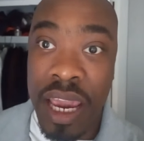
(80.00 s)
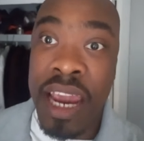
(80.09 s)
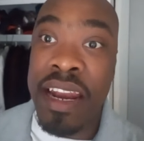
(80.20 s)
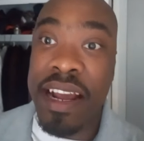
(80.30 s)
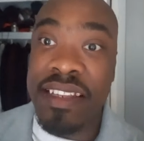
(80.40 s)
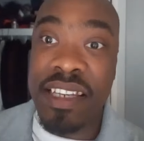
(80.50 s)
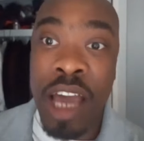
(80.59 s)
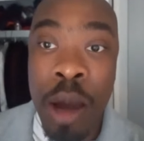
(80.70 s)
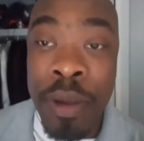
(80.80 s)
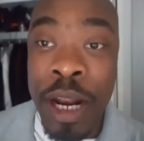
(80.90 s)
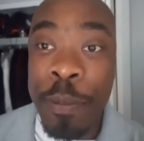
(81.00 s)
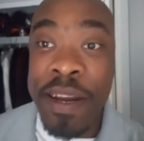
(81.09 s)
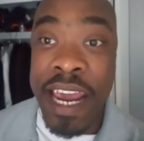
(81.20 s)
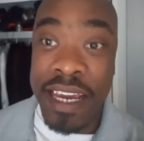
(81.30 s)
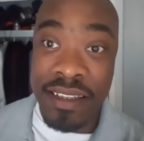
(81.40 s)
And that's coming up
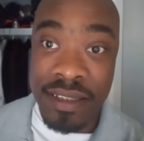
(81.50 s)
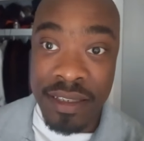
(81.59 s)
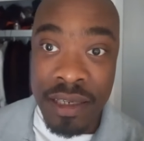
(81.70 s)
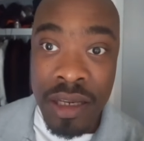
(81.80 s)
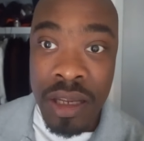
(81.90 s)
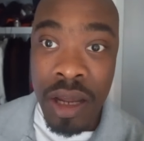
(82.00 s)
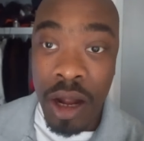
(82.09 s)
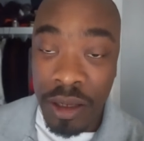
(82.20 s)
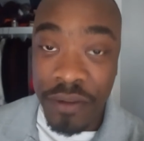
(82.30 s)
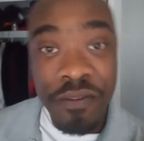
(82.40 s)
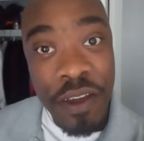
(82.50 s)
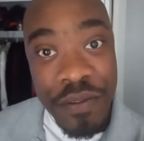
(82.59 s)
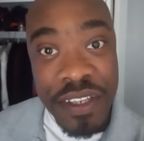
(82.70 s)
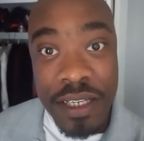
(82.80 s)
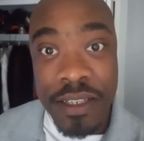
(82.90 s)
next on the fifth
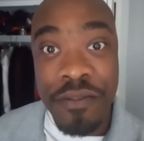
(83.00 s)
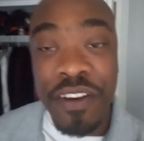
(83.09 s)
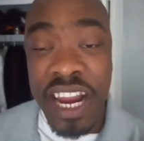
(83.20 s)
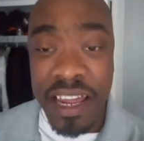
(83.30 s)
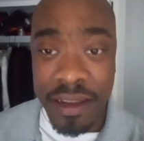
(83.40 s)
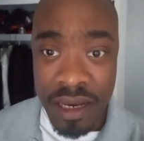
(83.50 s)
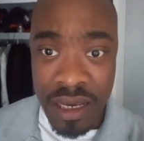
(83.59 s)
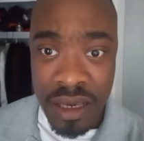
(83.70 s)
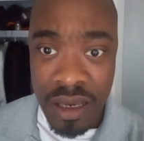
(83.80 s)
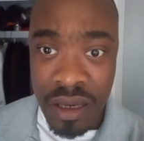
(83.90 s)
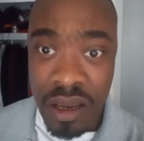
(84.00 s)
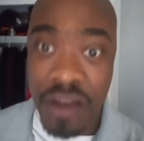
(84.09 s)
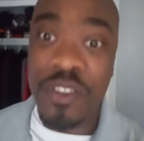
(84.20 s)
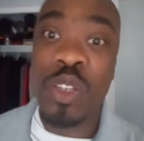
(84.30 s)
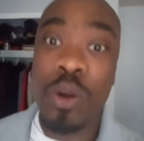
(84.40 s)
season finale
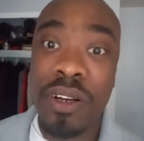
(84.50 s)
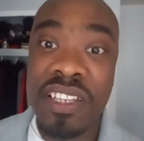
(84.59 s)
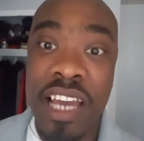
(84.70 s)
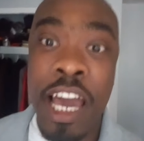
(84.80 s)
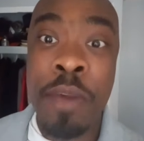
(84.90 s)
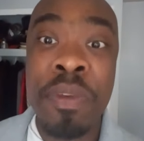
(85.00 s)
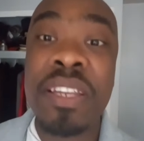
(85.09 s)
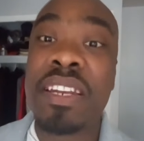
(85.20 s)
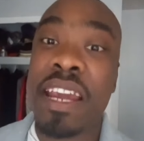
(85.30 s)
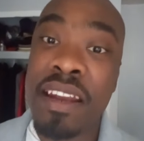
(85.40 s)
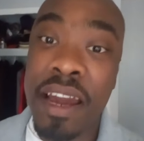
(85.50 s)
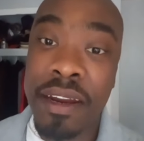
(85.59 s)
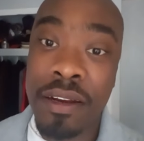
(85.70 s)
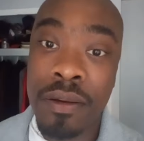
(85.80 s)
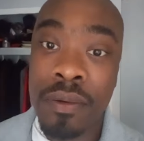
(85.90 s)
of Storytime Day and
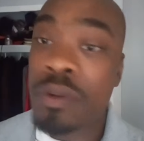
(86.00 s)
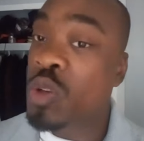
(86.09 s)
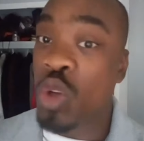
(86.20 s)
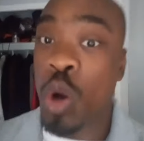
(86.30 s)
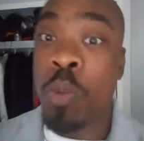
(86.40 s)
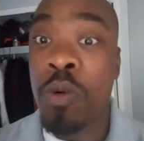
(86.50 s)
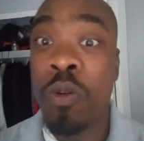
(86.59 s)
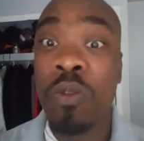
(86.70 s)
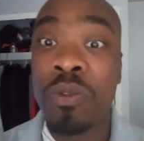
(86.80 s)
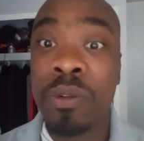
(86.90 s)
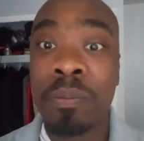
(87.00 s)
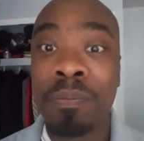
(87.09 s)
Night. Don't move.